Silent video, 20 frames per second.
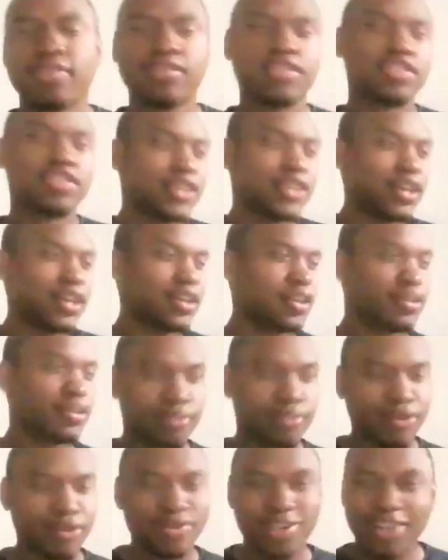her a shout
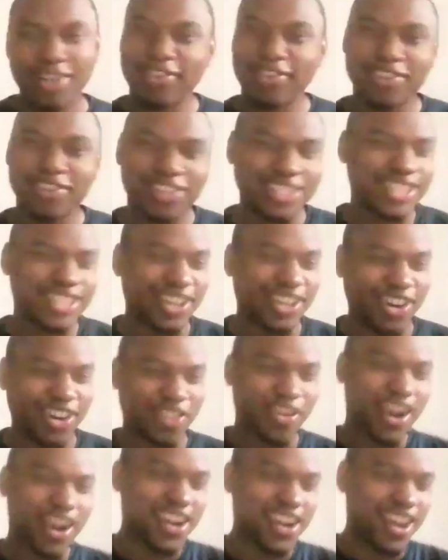out, bro. Give her a shout
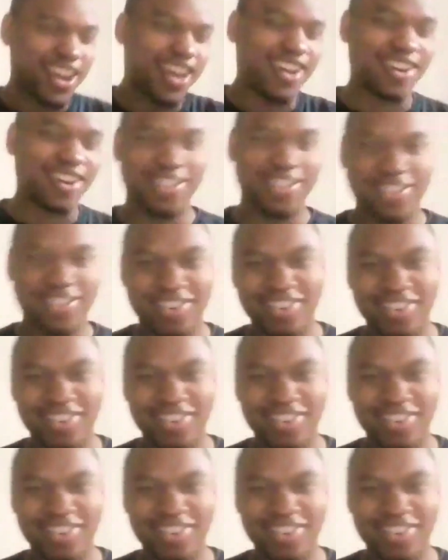out right now.